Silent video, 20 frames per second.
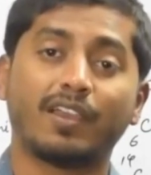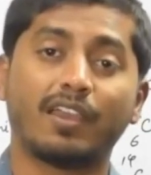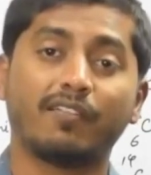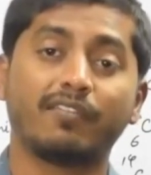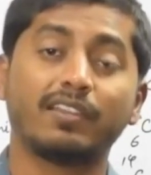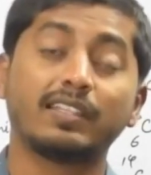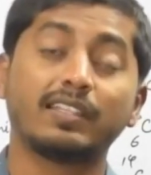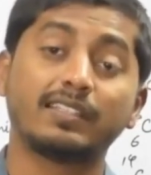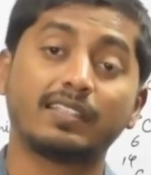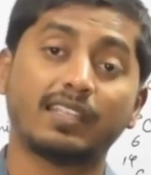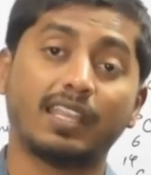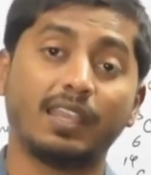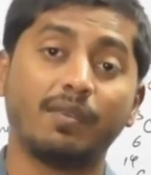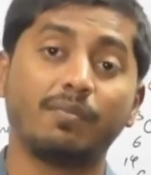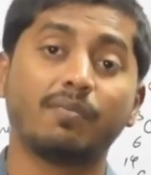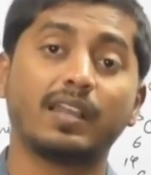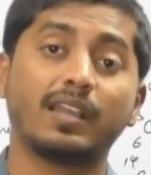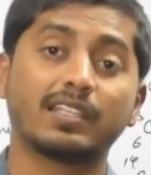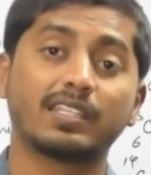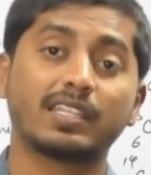having
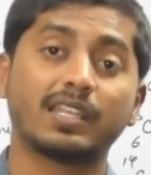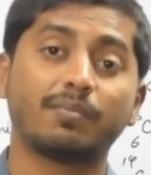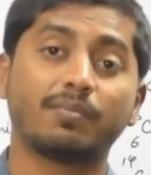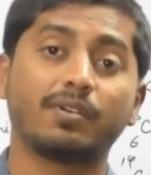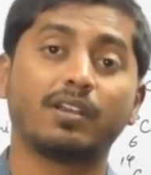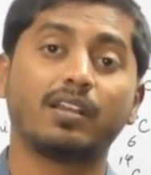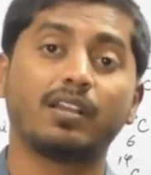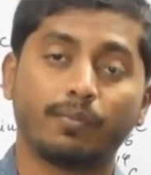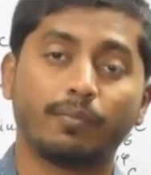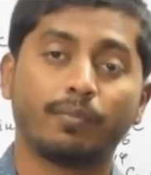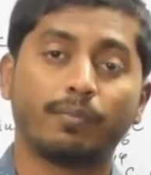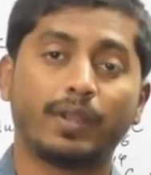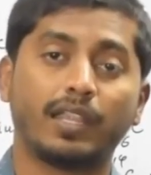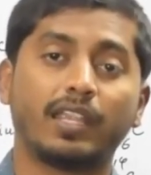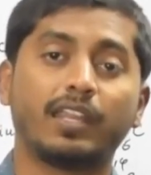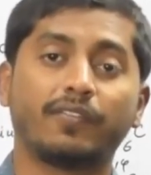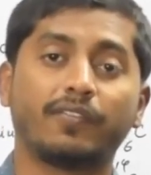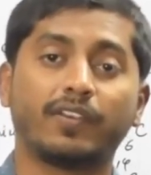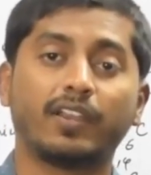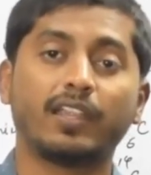same mass number
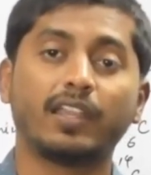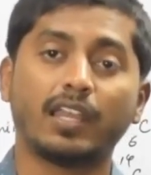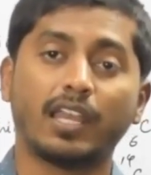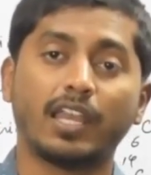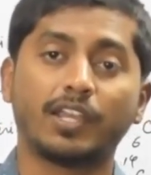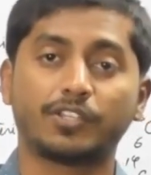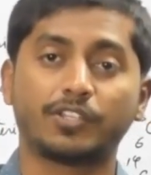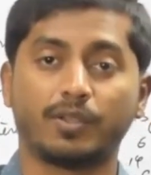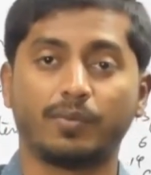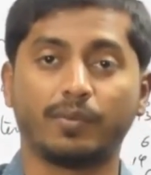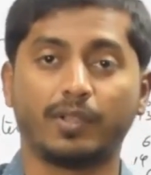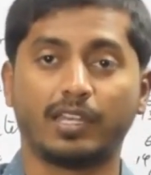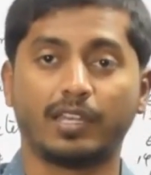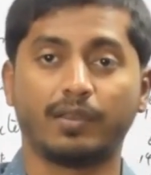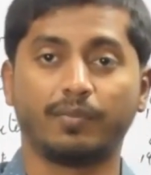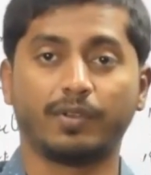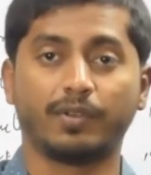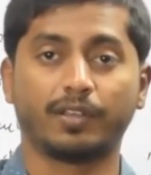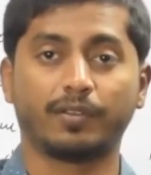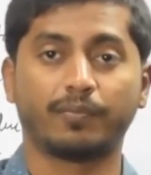but different atomic
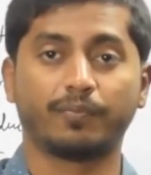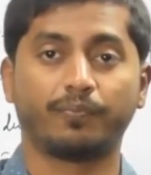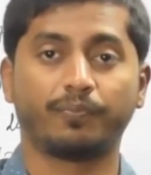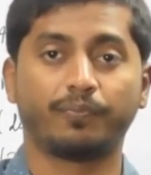number,